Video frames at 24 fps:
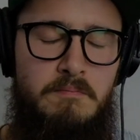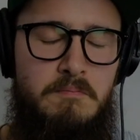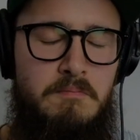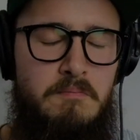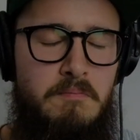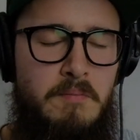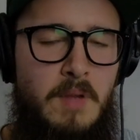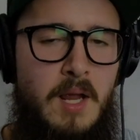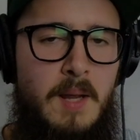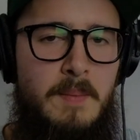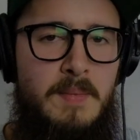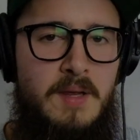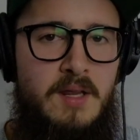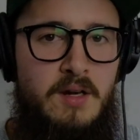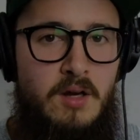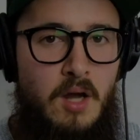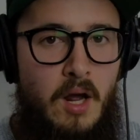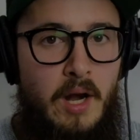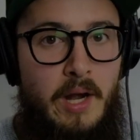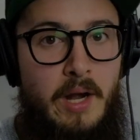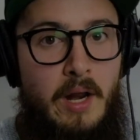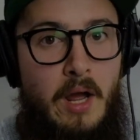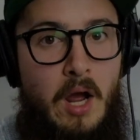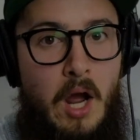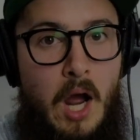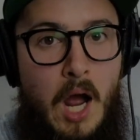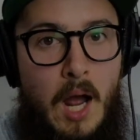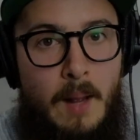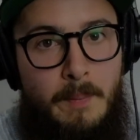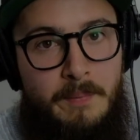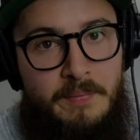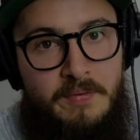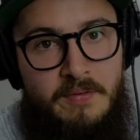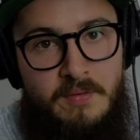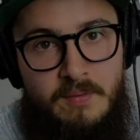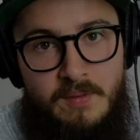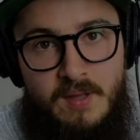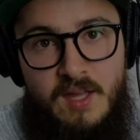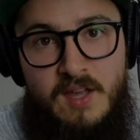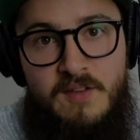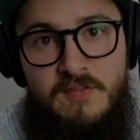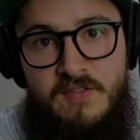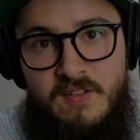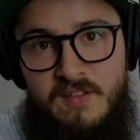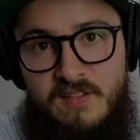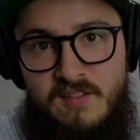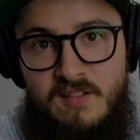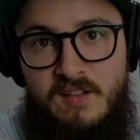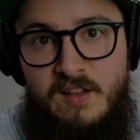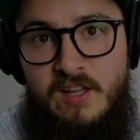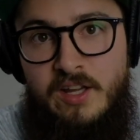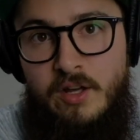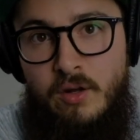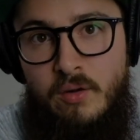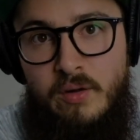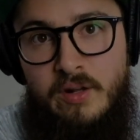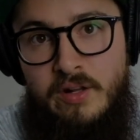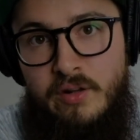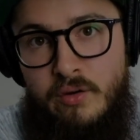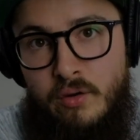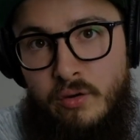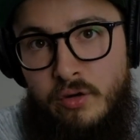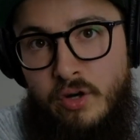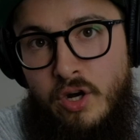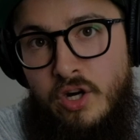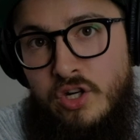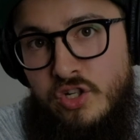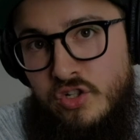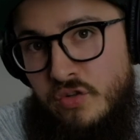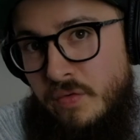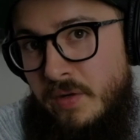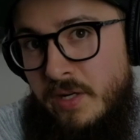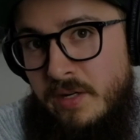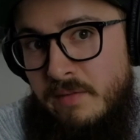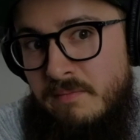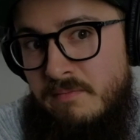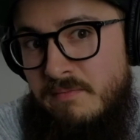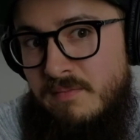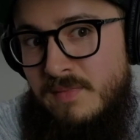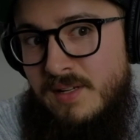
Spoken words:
Maybe not hops, if it's legal in your country.